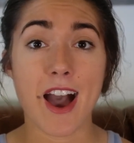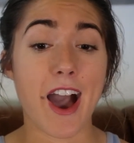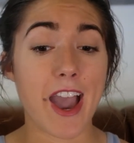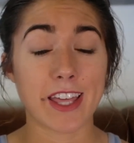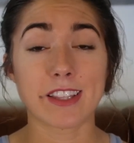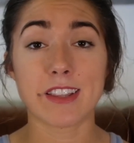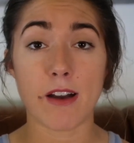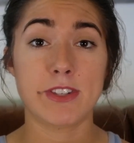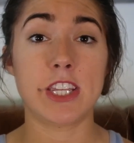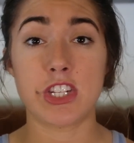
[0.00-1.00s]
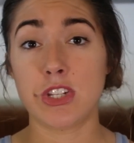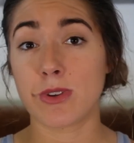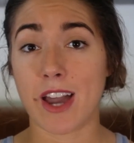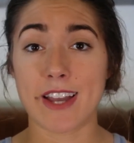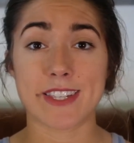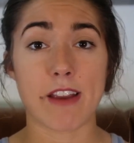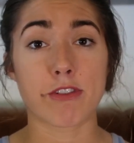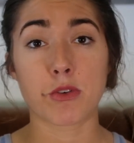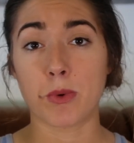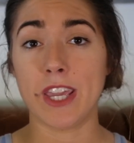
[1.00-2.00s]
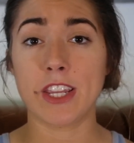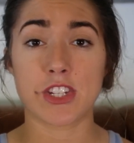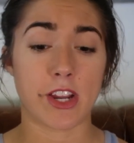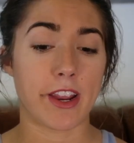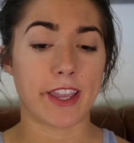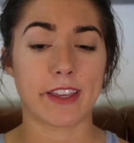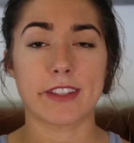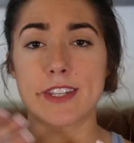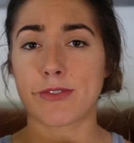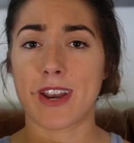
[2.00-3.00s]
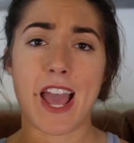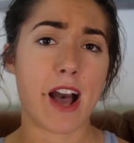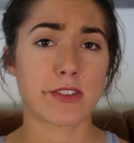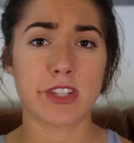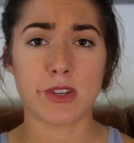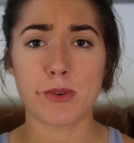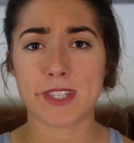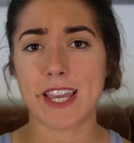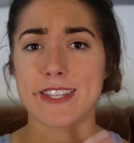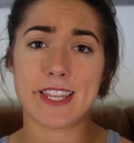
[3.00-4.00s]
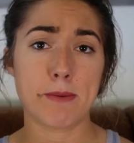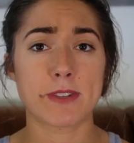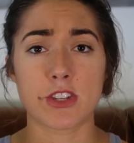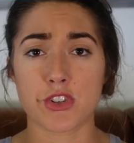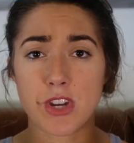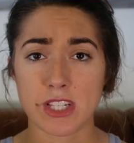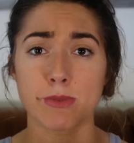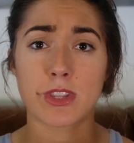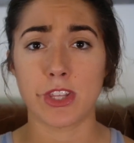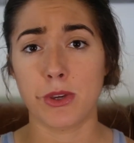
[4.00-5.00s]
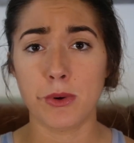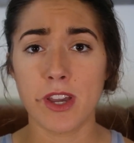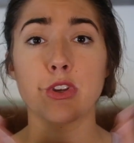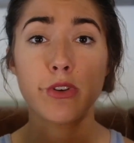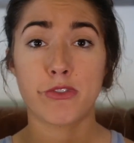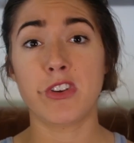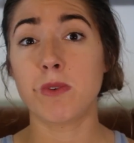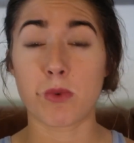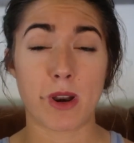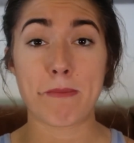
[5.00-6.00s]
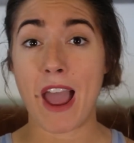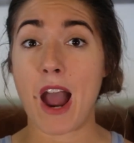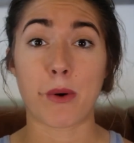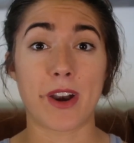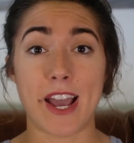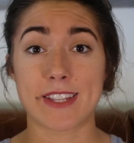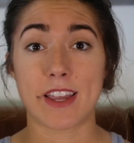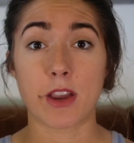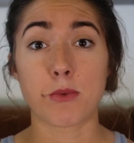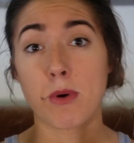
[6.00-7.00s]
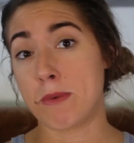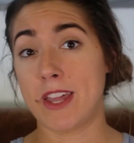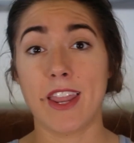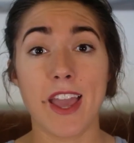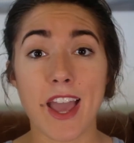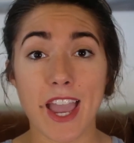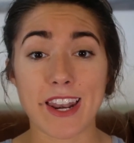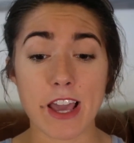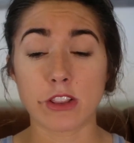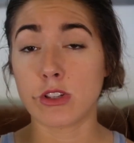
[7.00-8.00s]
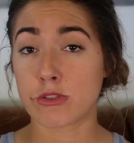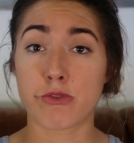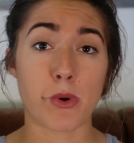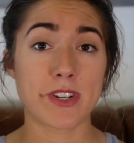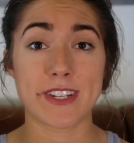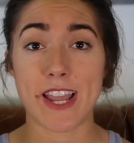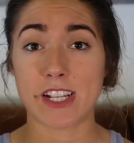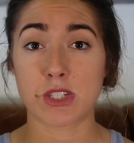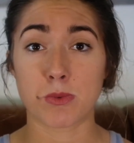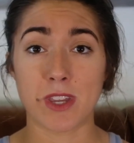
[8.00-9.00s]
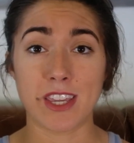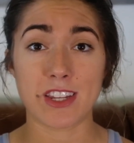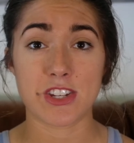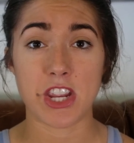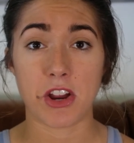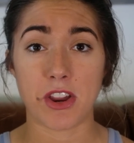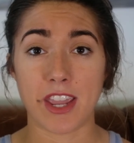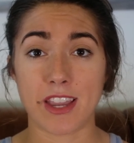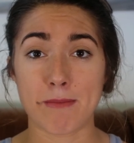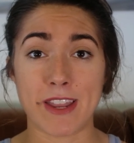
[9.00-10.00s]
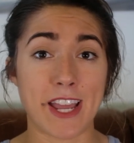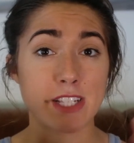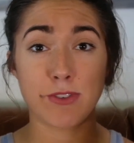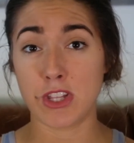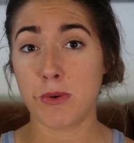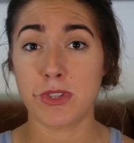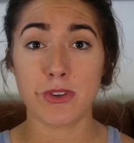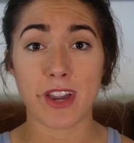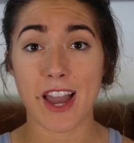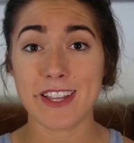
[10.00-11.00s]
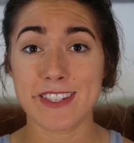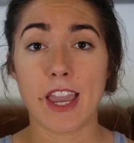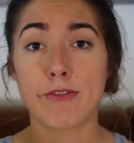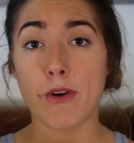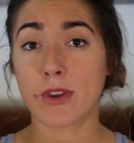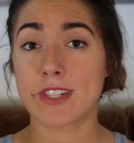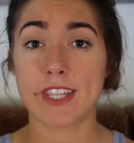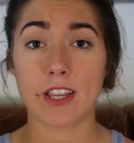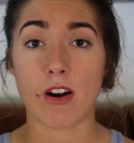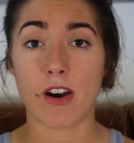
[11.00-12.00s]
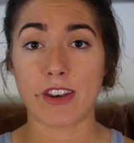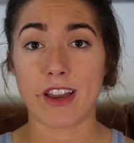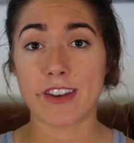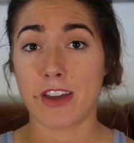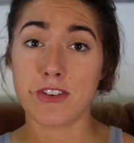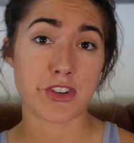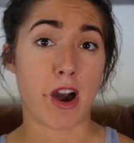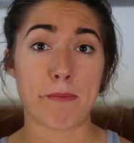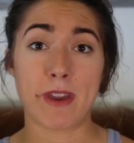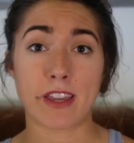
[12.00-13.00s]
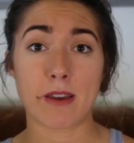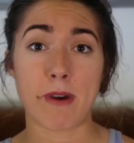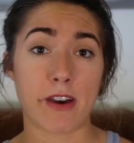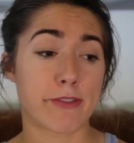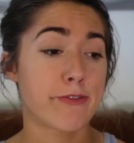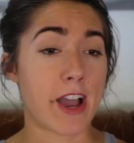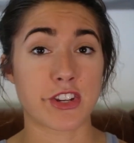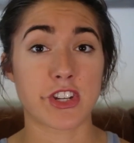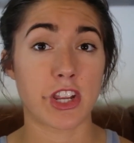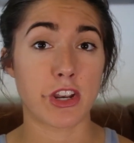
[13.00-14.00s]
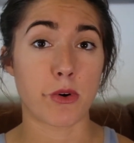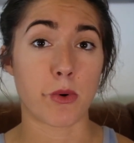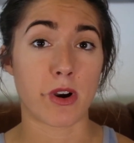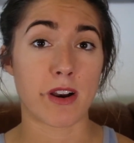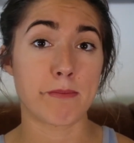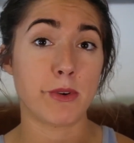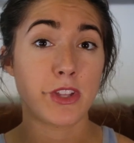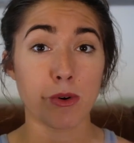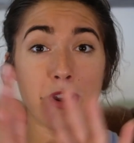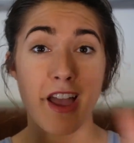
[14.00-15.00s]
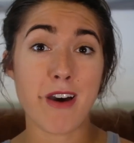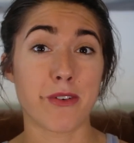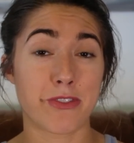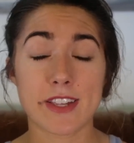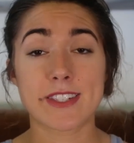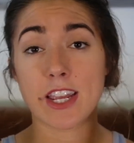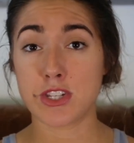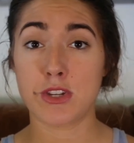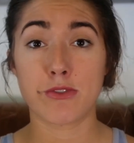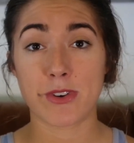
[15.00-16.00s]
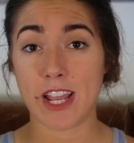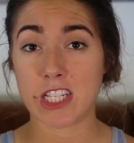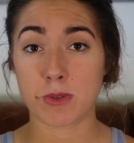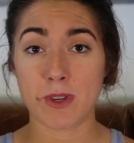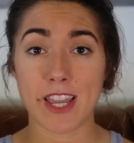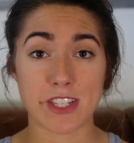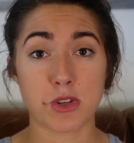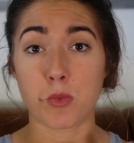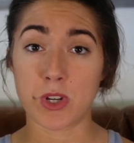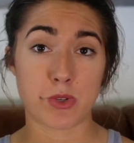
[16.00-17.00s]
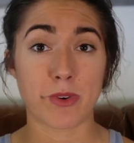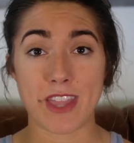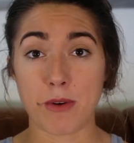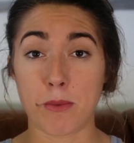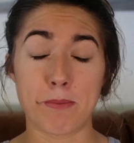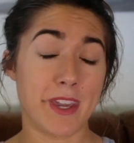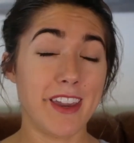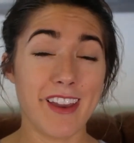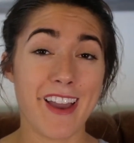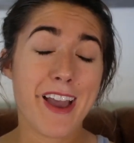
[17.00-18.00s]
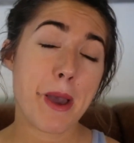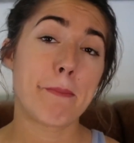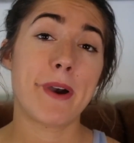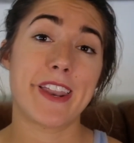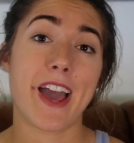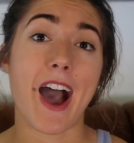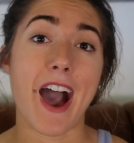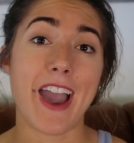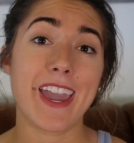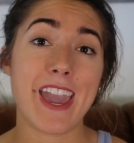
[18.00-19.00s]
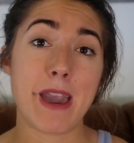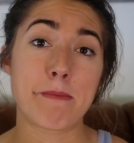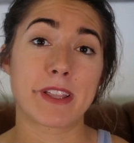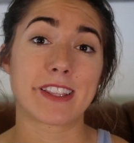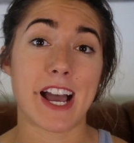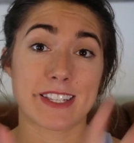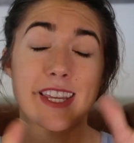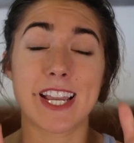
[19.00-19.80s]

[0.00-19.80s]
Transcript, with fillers: I love teaching you guys every week, sharing different how-tos and tips and tricks with you for you to feel more empowered as a woman. And I look forward to next week sharing my next video with you guys and focusing on another topic about fashion or beauty or health. Stay tuned for next week as to which one that will be. But I am lastly